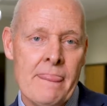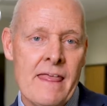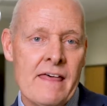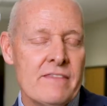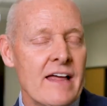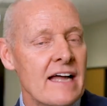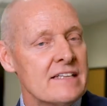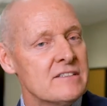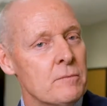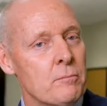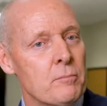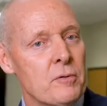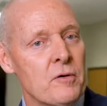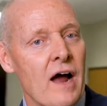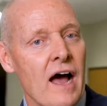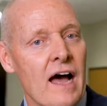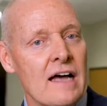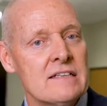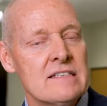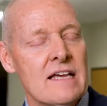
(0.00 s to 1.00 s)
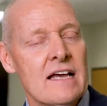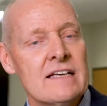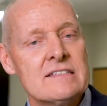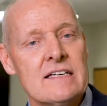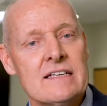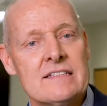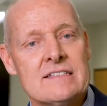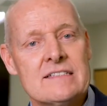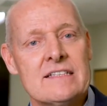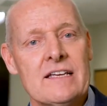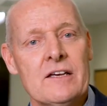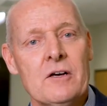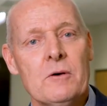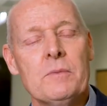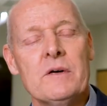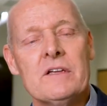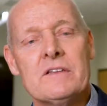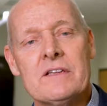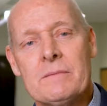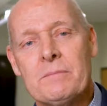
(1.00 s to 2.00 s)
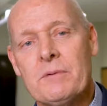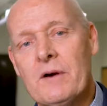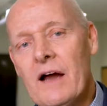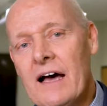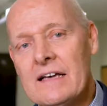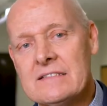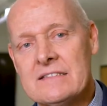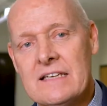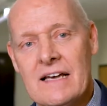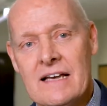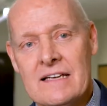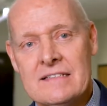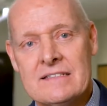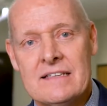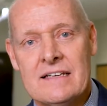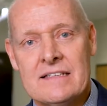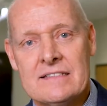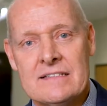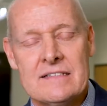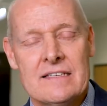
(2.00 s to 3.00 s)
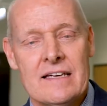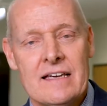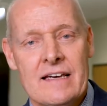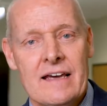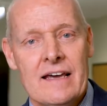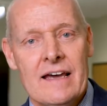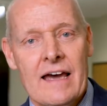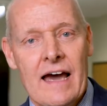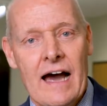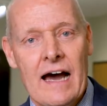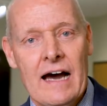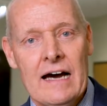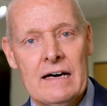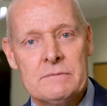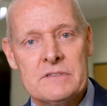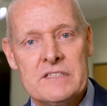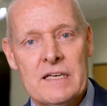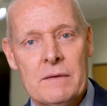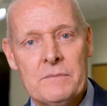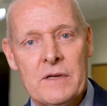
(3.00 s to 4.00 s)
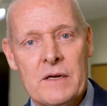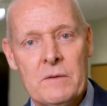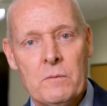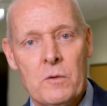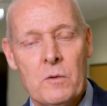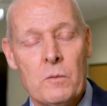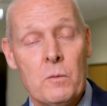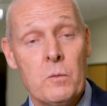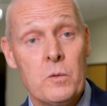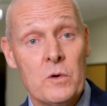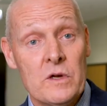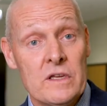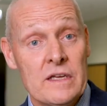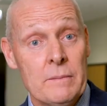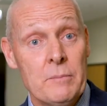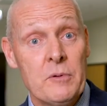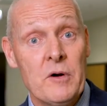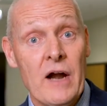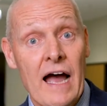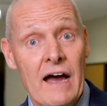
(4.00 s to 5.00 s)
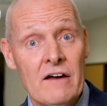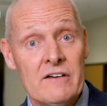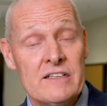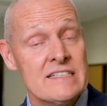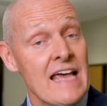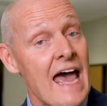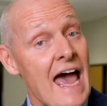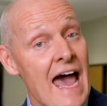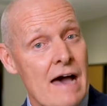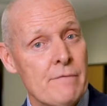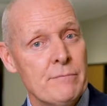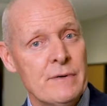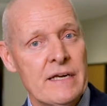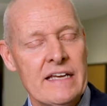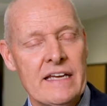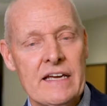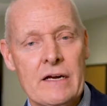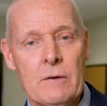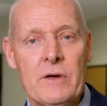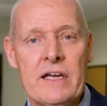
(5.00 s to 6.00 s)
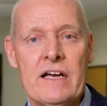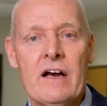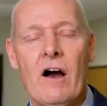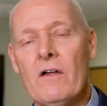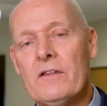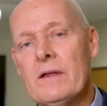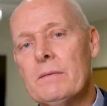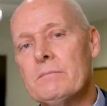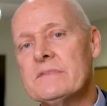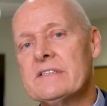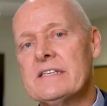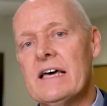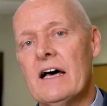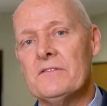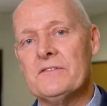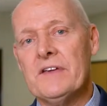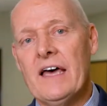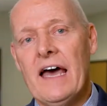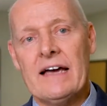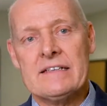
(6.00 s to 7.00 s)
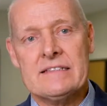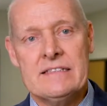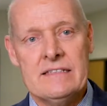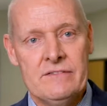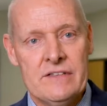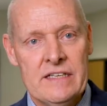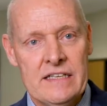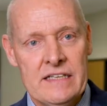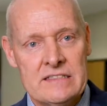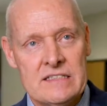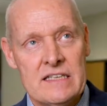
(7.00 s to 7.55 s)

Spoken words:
That's a process and a skill building process that's something we're really proud is happening here. We call them Delta activities,